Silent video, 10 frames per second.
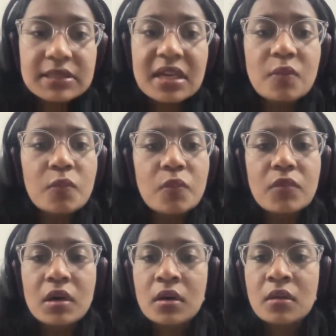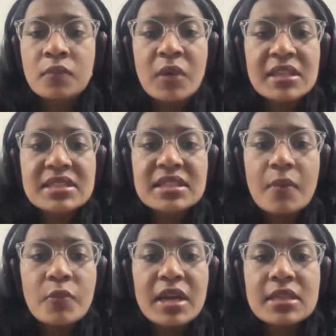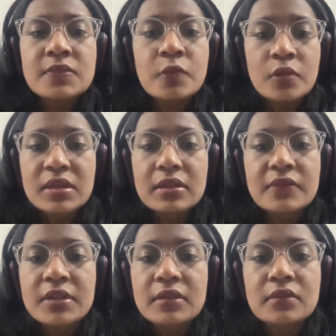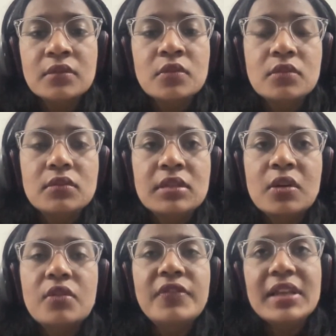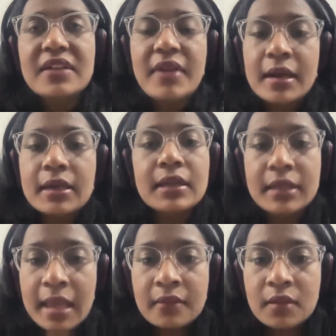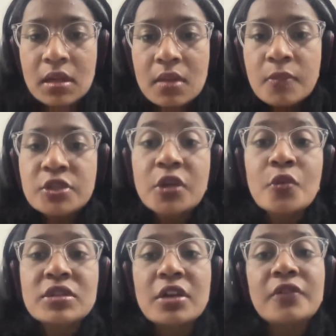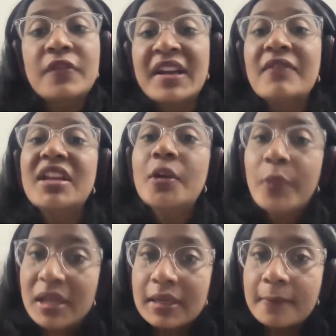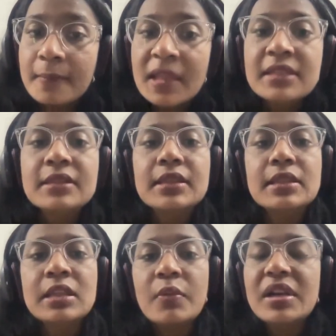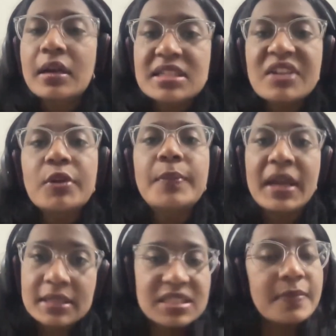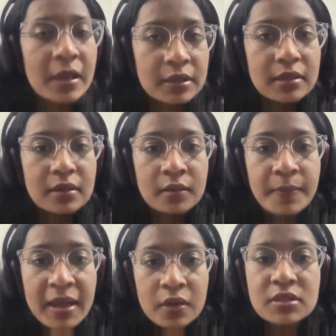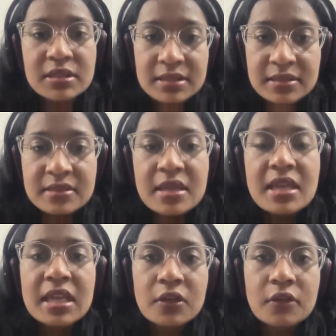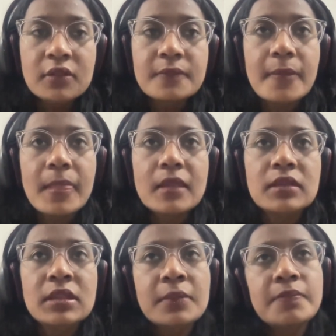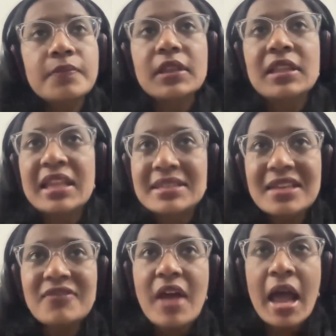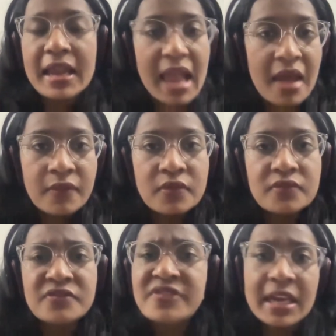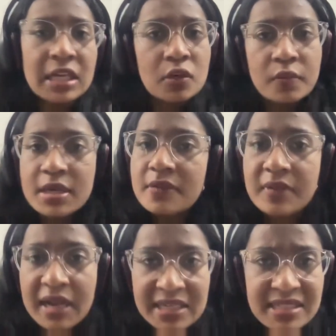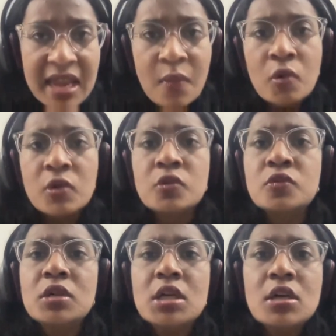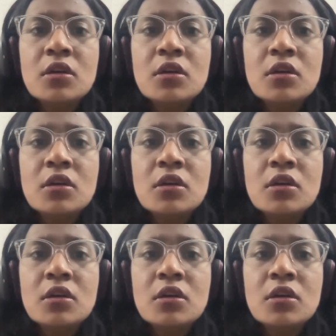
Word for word: that once someone has worn, if they don't feel like wearing it again, because it goes out of trend very quickly. Now we'll understand what piracy paradox is. Here, let's say if I have a very innovative dress, I want to